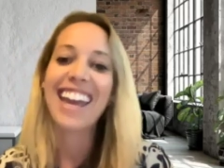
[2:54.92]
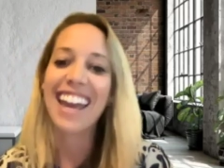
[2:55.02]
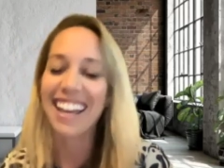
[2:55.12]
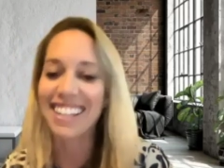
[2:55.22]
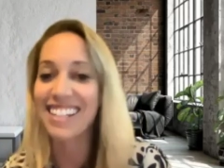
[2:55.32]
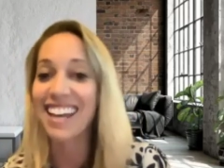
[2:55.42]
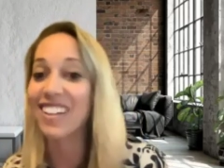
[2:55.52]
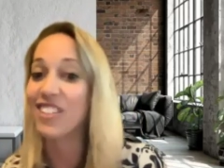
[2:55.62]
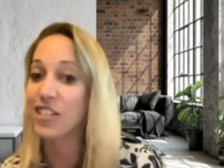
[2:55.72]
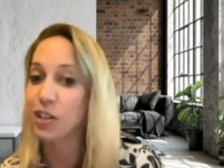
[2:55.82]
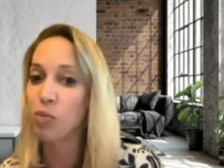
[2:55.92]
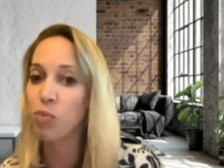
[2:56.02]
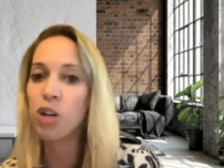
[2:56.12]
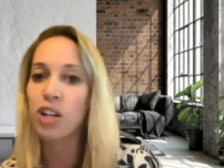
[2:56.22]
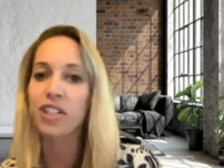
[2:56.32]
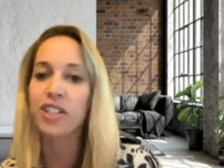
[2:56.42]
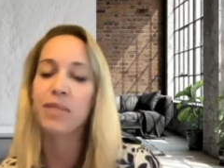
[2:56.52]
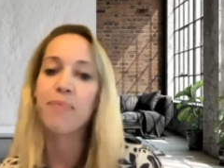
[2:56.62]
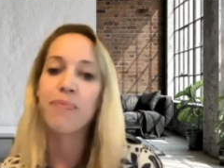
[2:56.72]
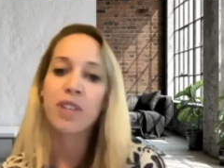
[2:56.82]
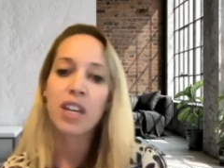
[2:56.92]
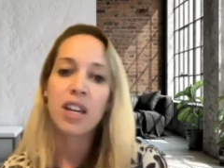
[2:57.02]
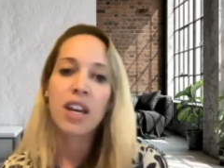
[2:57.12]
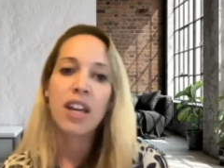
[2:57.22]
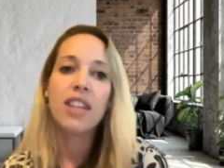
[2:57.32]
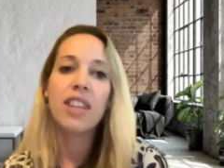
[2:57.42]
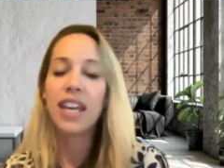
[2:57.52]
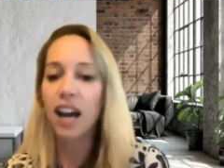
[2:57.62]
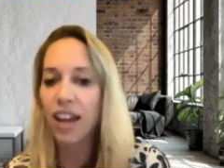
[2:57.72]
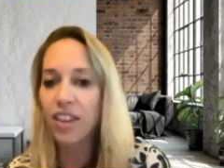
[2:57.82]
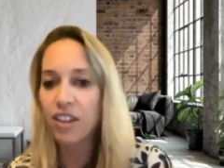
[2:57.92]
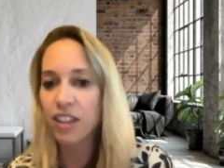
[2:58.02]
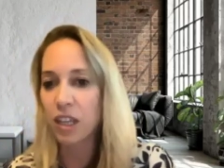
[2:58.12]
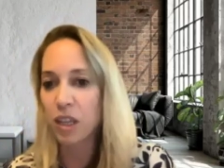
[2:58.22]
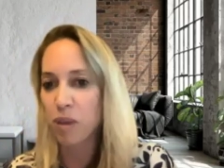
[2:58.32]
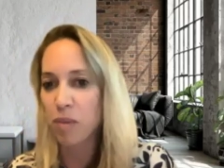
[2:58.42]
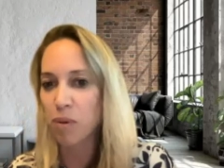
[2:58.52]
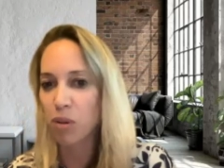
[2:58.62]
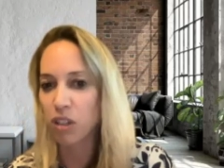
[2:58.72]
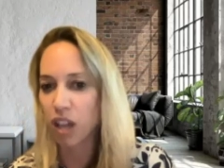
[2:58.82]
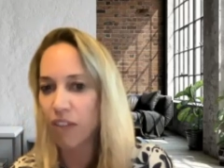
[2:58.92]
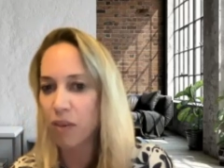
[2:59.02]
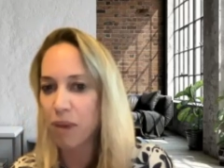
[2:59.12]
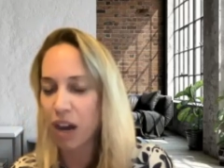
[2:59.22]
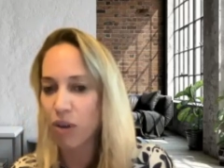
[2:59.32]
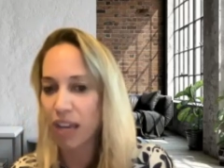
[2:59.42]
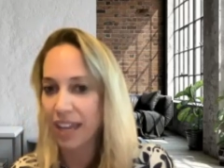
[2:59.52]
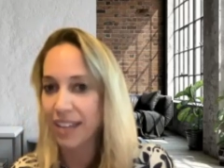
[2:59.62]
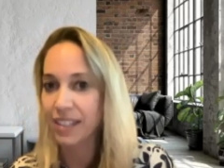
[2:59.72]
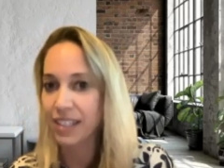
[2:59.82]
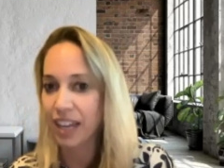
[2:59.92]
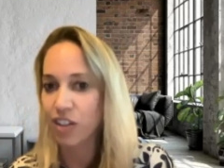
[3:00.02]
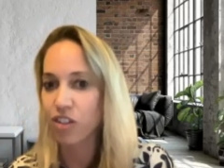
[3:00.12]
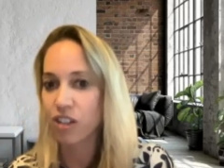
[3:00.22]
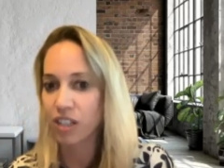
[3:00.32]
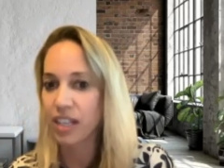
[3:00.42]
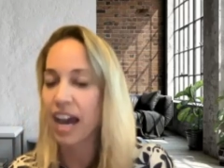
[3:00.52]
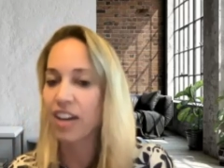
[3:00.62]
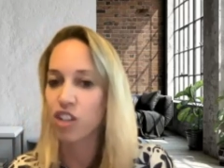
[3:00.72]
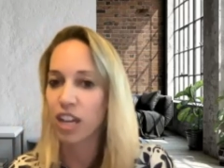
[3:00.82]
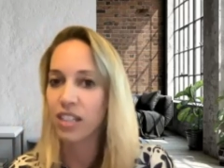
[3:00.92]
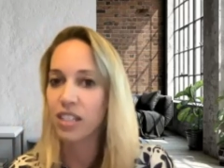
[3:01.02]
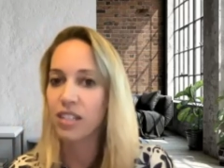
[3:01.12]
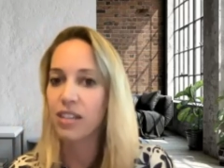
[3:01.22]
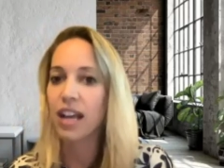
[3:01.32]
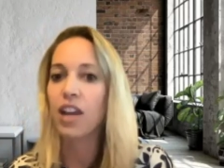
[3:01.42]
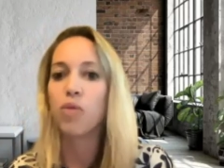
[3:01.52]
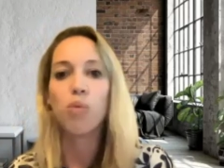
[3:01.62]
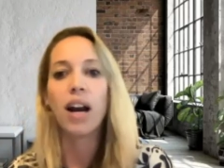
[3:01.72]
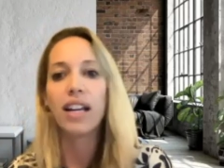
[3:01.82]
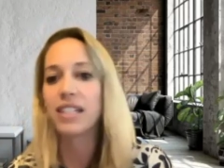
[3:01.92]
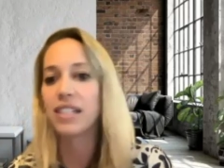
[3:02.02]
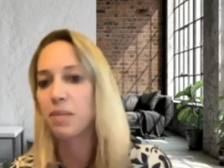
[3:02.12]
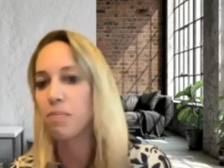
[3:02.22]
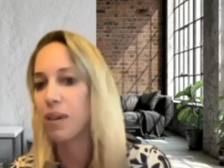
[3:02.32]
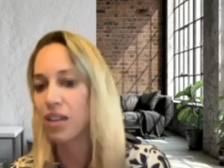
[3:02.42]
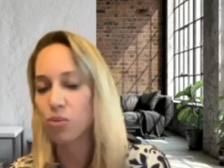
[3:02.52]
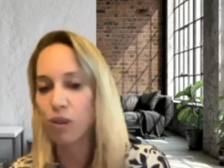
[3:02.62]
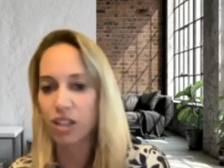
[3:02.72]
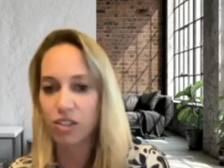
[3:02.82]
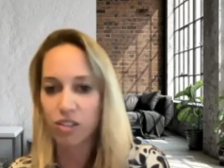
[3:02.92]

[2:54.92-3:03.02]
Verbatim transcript: ACH still works. The other thing that people love about ACH transactions and why it's the best way to